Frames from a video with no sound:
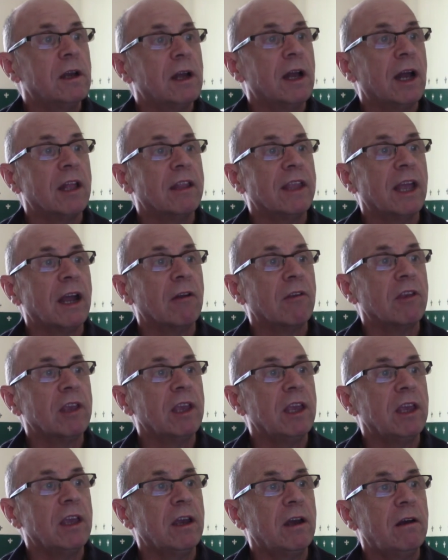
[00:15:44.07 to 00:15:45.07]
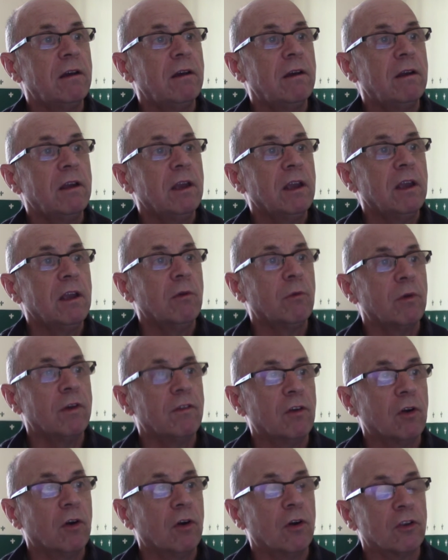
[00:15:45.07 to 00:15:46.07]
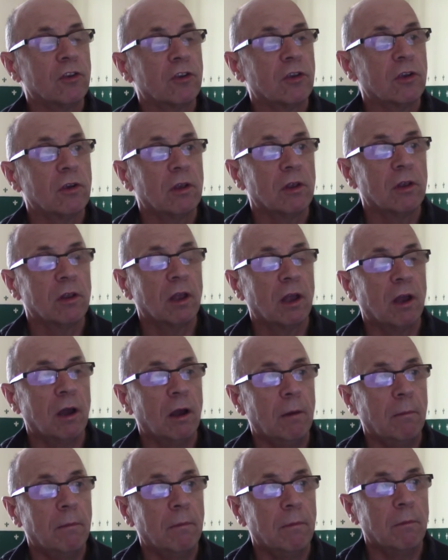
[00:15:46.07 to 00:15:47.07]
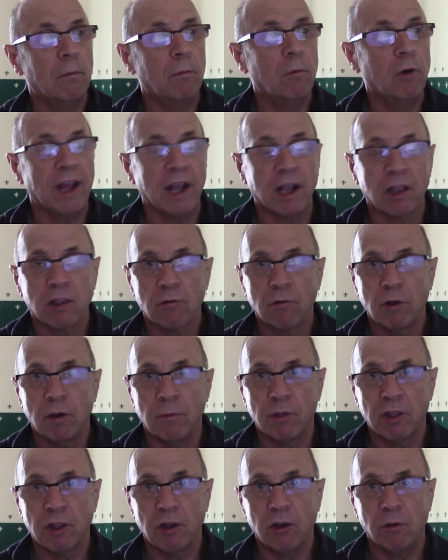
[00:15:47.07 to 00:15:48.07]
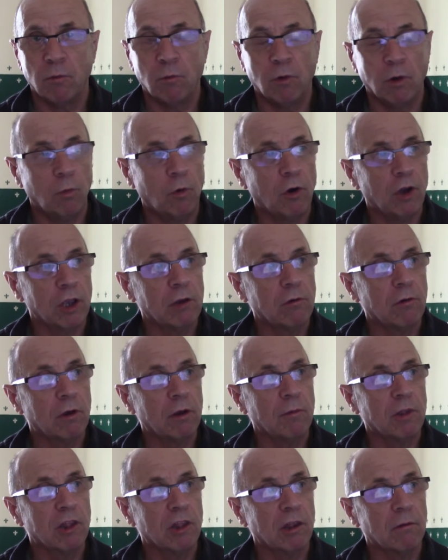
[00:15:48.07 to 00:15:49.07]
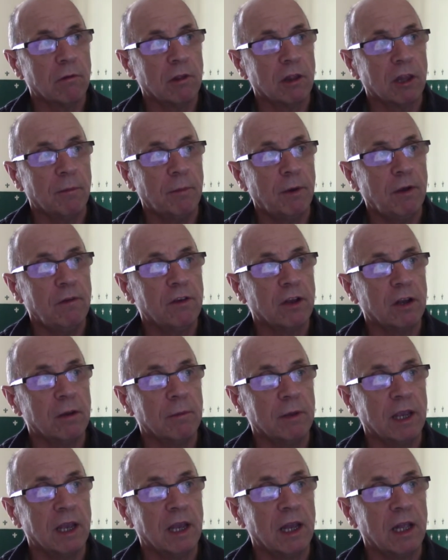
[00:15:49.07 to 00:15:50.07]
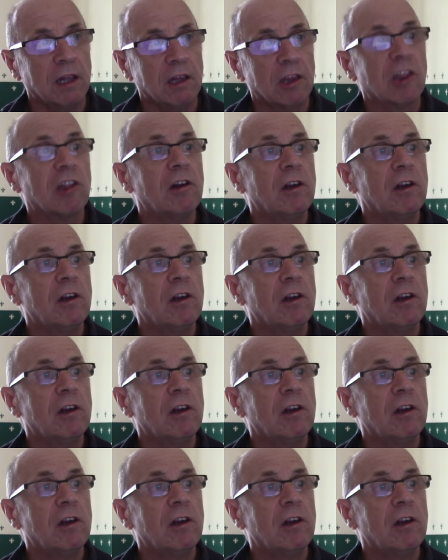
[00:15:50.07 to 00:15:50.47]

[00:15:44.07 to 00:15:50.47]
And down here we've got one X chromosome and one Y chromosome, so they're both going to be hens,